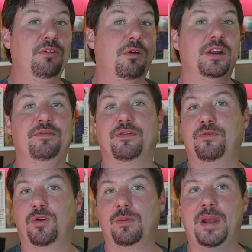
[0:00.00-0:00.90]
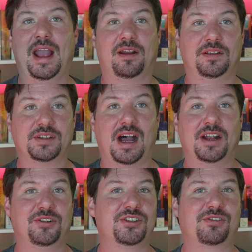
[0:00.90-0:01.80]
one of the four panels
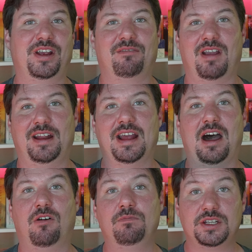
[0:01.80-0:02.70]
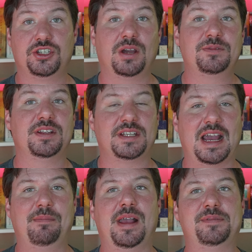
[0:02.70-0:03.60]
on your screen right now to jump to the
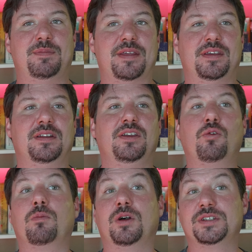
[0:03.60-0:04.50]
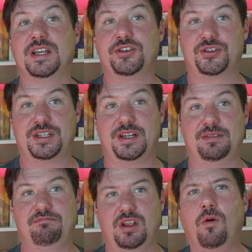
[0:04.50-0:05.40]
time-lapse method you are most interested in,
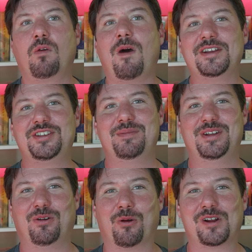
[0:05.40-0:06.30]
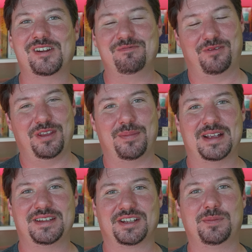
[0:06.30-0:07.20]
or watch them in order for the
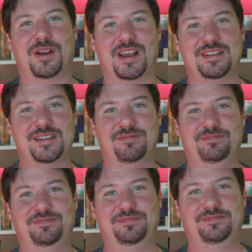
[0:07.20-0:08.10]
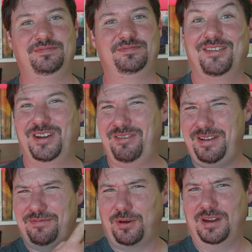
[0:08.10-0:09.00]
best experience. What are you
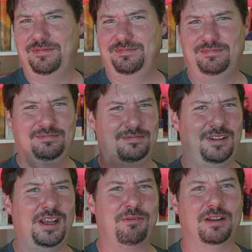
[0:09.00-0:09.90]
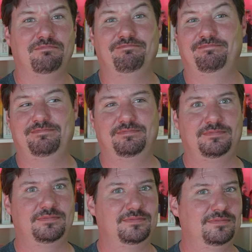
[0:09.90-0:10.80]
waiting for? Click one.
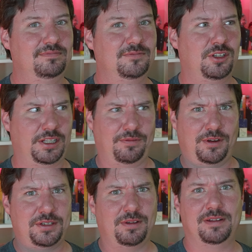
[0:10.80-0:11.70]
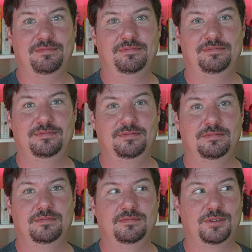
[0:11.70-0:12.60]
Click the first one.
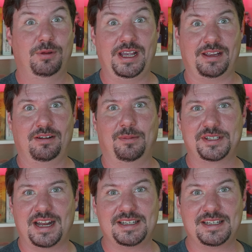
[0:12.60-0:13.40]
Quick, you're almost out